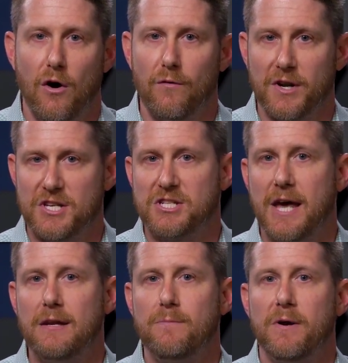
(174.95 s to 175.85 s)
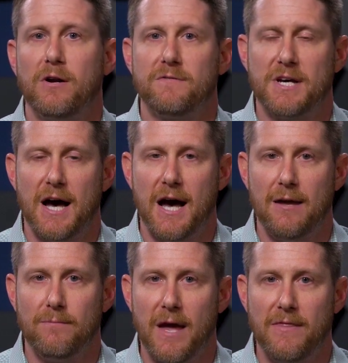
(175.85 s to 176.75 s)
over an extended period of
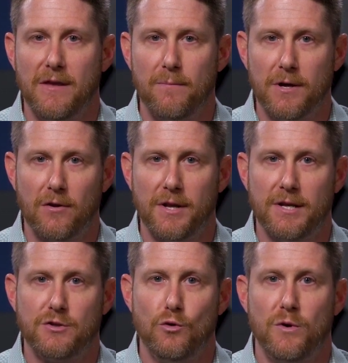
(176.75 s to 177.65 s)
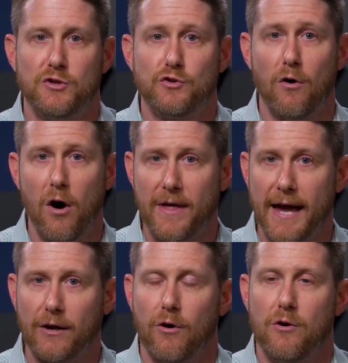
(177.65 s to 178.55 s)
time and the ability to withdraw
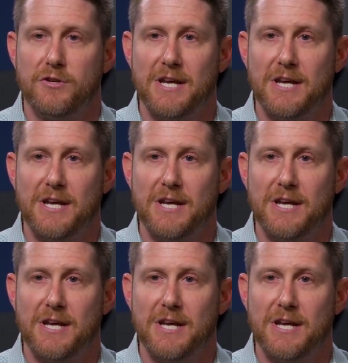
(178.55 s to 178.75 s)
that growth